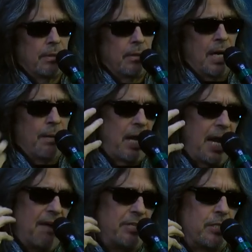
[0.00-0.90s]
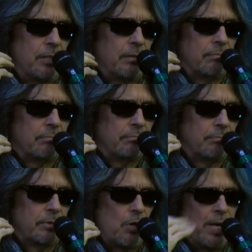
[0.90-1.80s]
I'm not having to
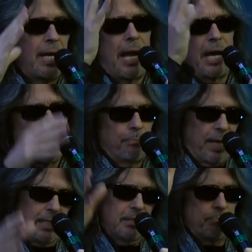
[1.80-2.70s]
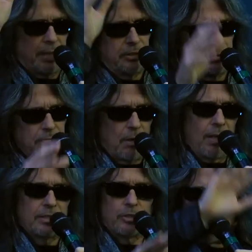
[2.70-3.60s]
go in and out of airplanes and buses and all
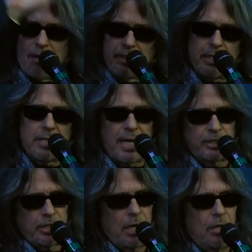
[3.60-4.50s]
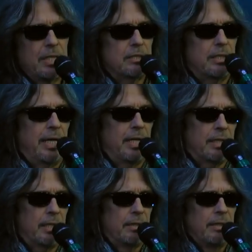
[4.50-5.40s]
that, and traveling to the next show, and it's and
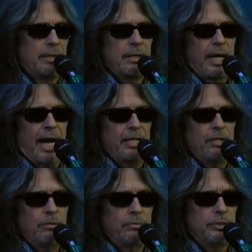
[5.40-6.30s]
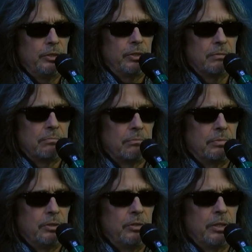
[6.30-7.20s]
uh, and you you can
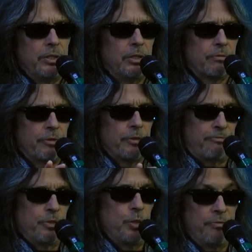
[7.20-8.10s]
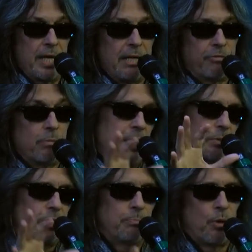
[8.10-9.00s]
you can, your your food thing for me,
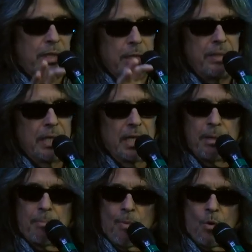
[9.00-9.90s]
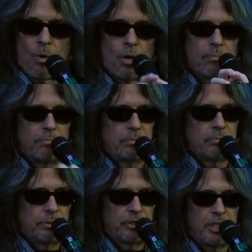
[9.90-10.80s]
which is important, can be a little bit more
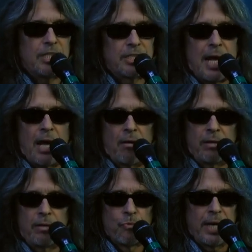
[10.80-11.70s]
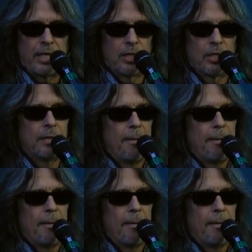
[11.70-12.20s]
sussed out and regular.